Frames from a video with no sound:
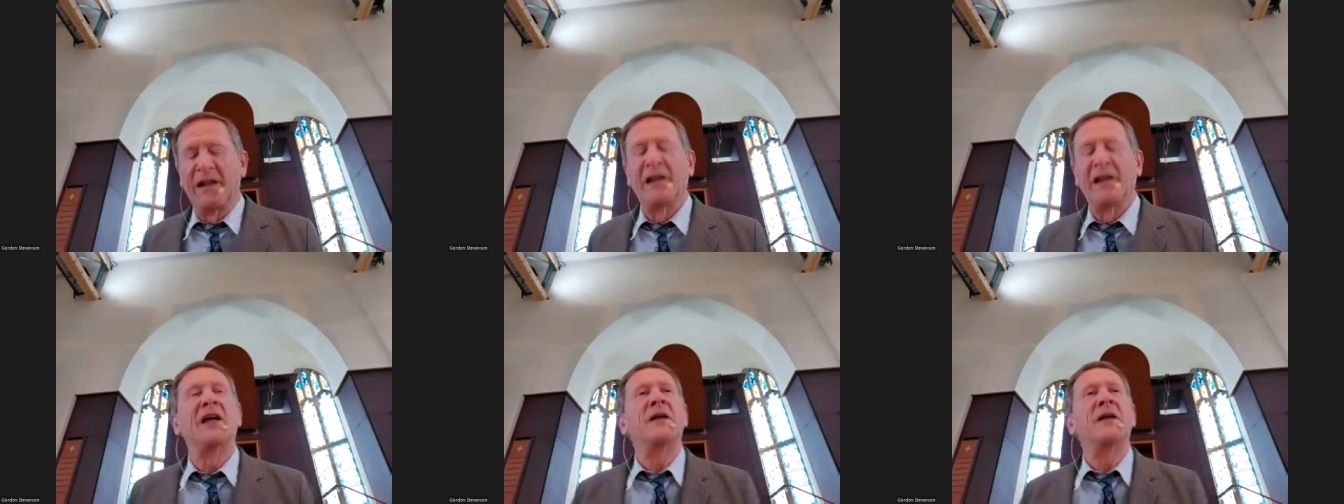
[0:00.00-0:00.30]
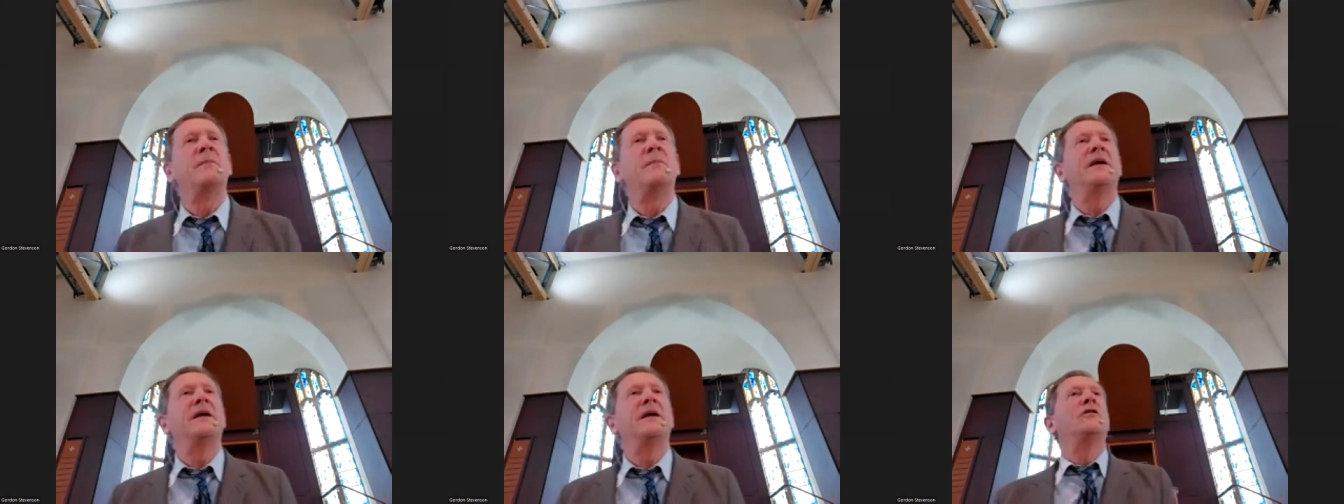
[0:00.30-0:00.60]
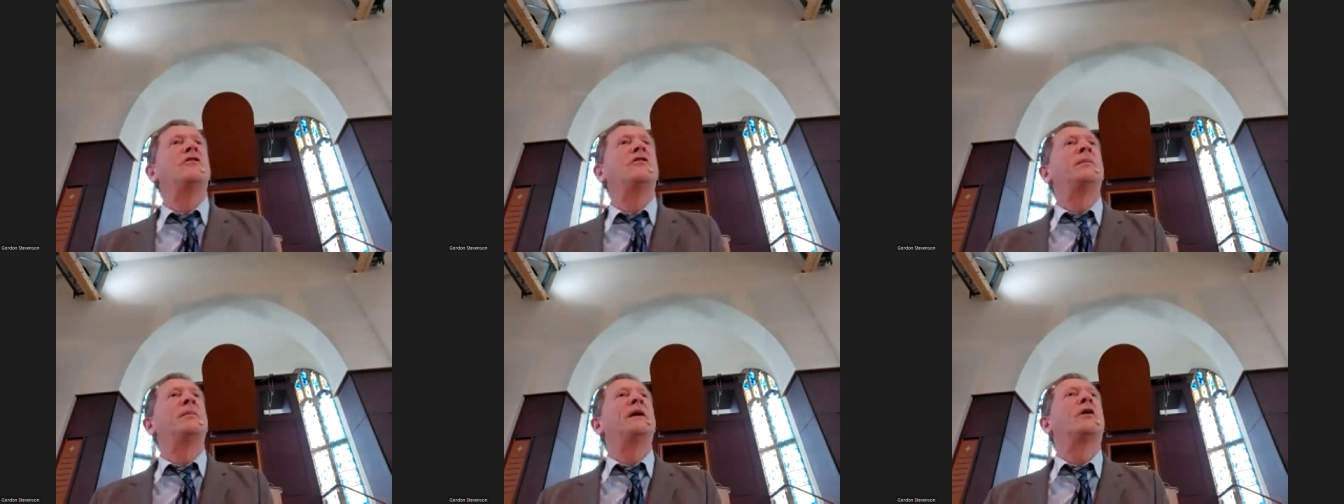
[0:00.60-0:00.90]
like me
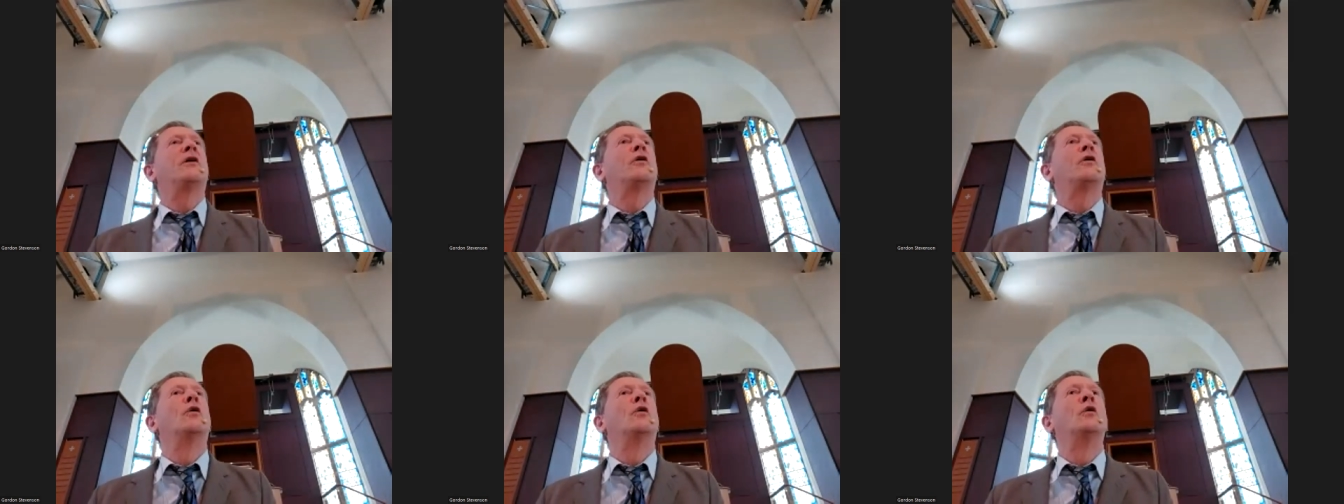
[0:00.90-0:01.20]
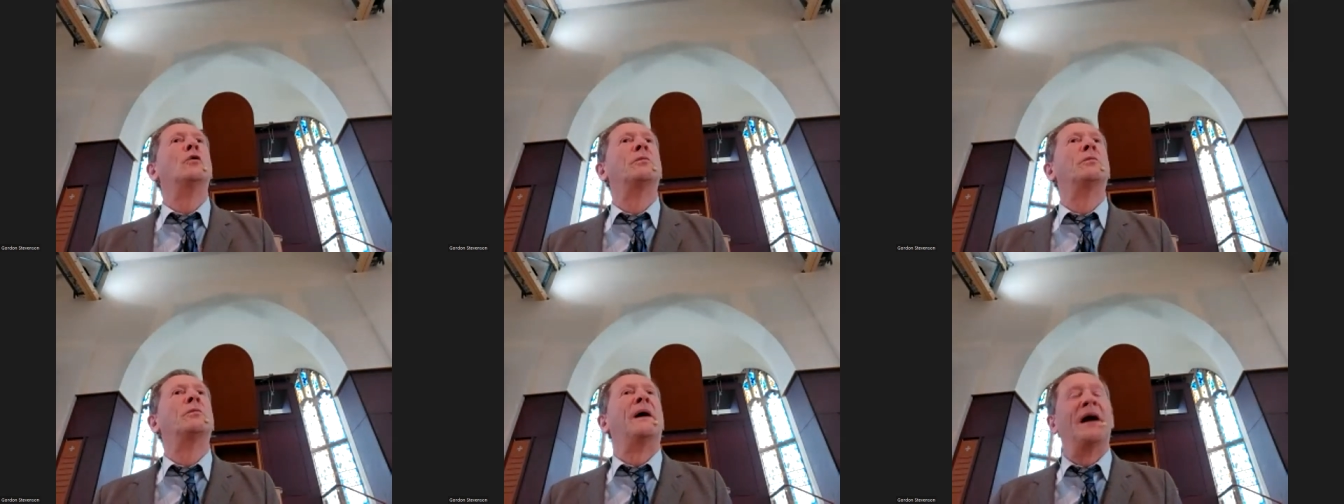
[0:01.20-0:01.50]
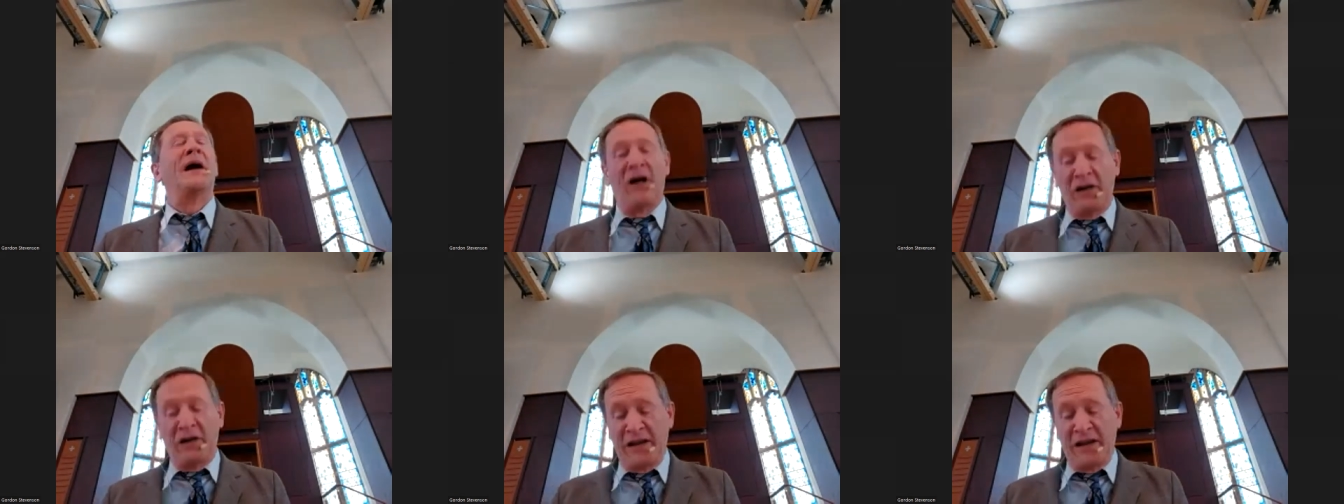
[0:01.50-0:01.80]
who's been called
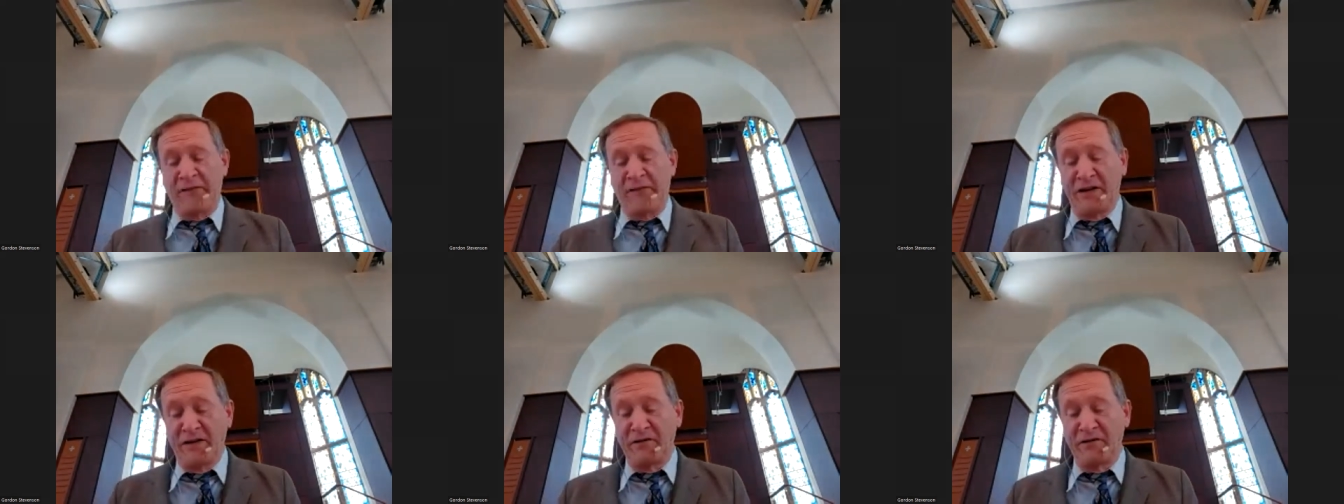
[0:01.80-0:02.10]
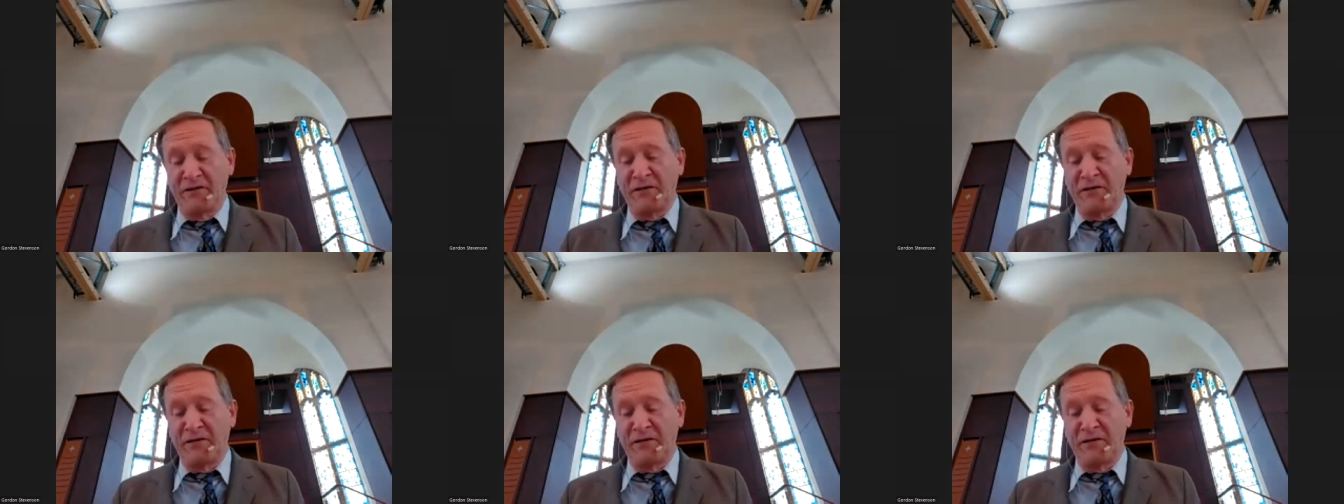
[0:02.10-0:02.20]
by our loving